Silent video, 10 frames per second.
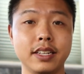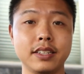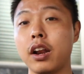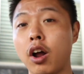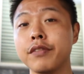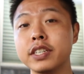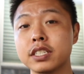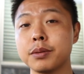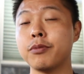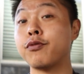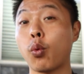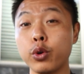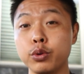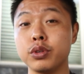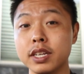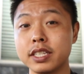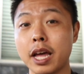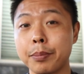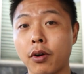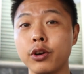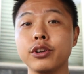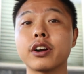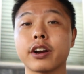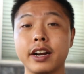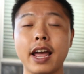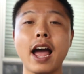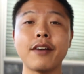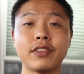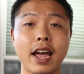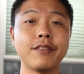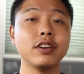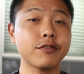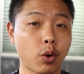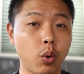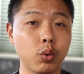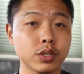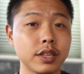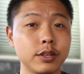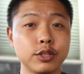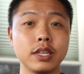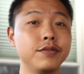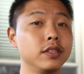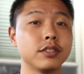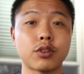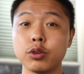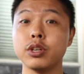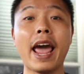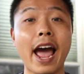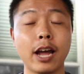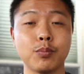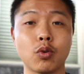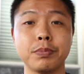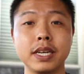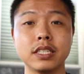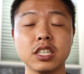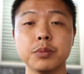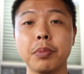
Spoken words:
And obviously before you get to that part, you're going to have enough coals in there to even start to add more pieces.